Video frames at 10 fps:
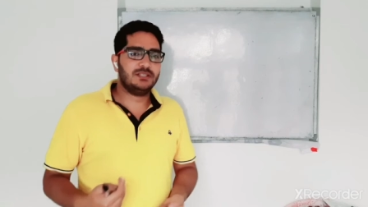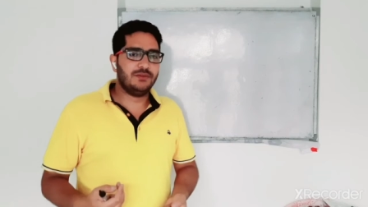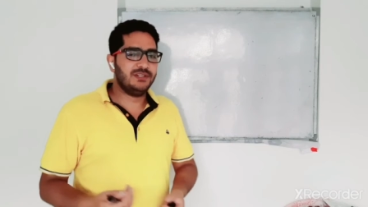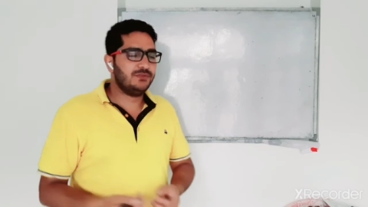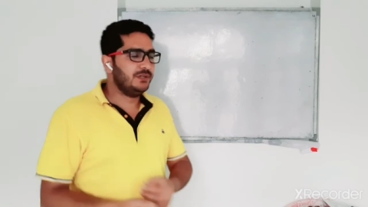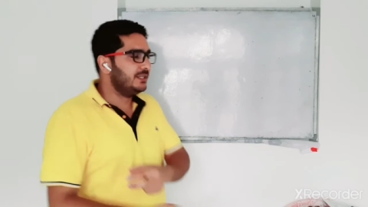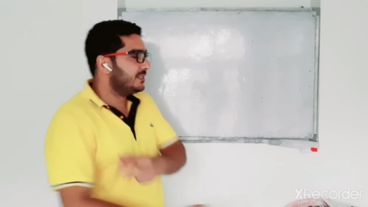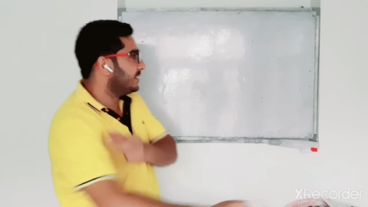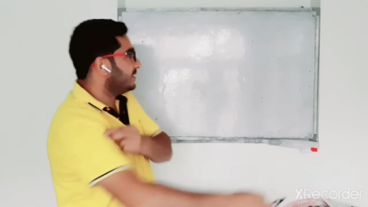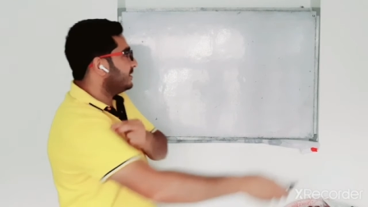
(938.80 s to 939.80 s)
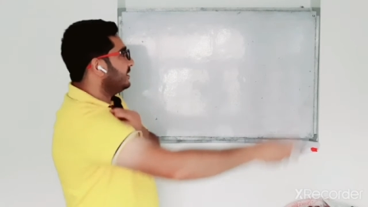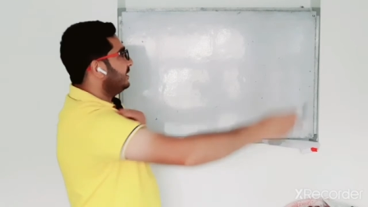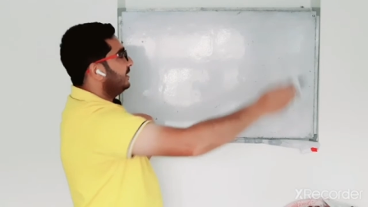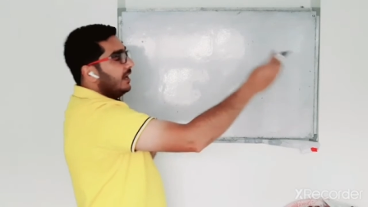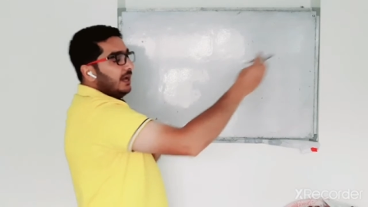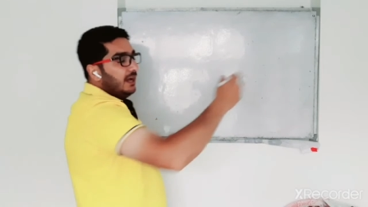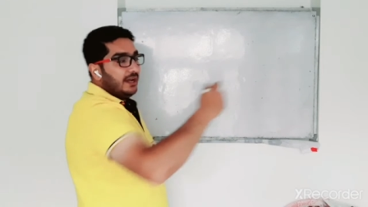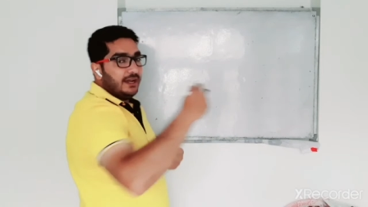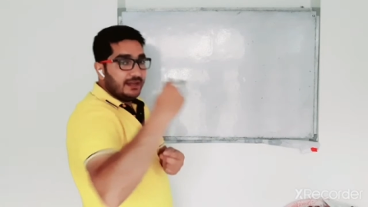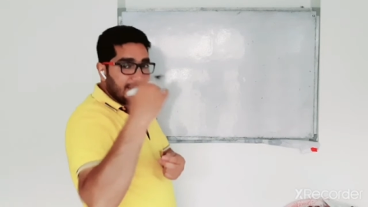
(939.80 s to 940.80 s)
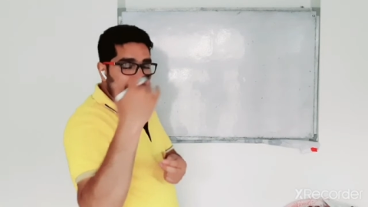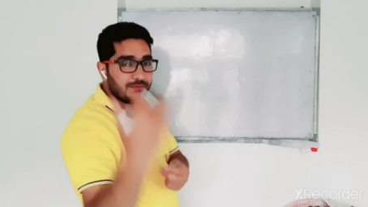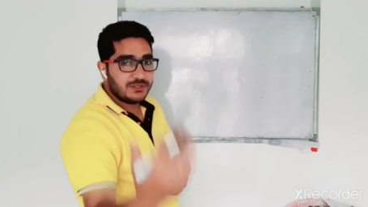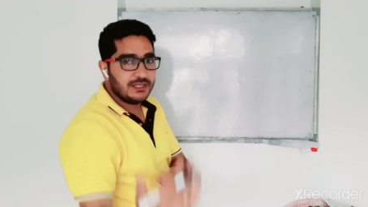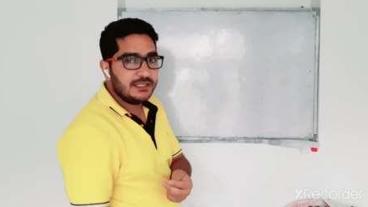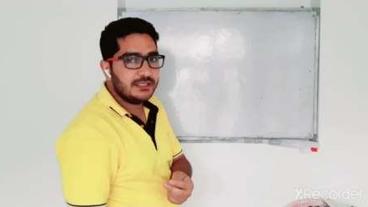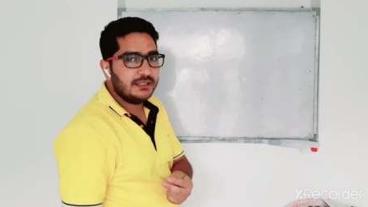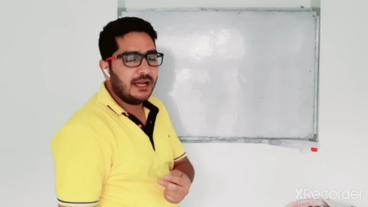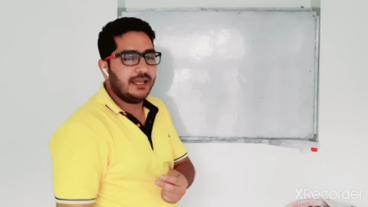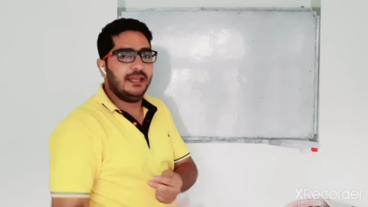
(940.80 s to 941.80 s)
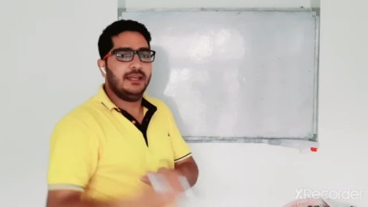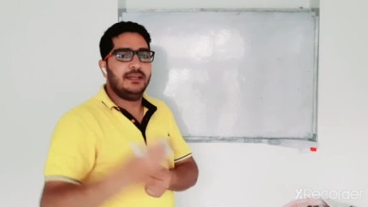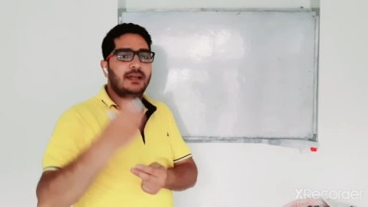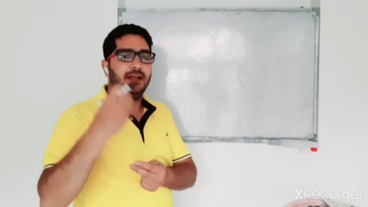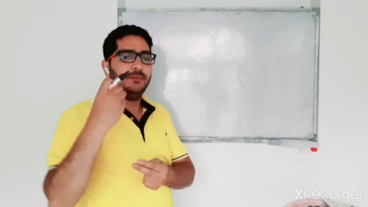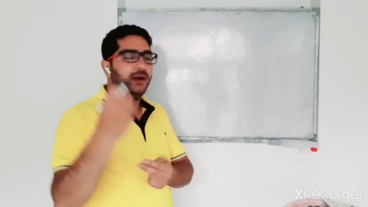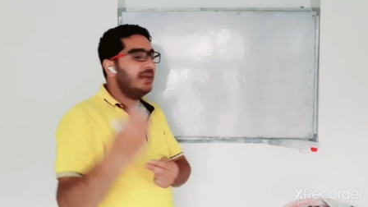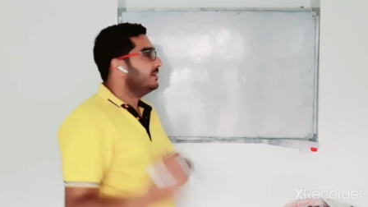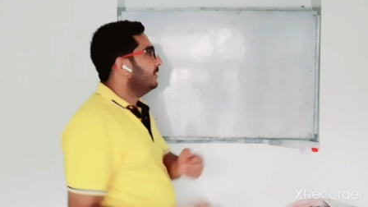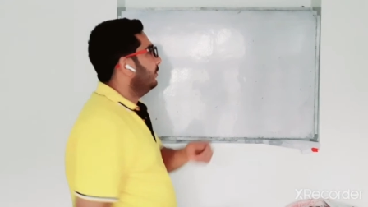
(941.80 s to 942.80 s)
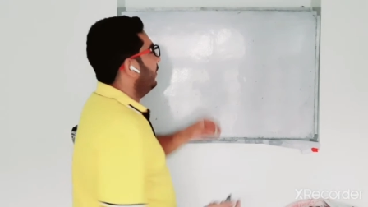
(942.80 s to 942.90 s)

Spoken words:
which we discussed. See, recapitulating again, reminding you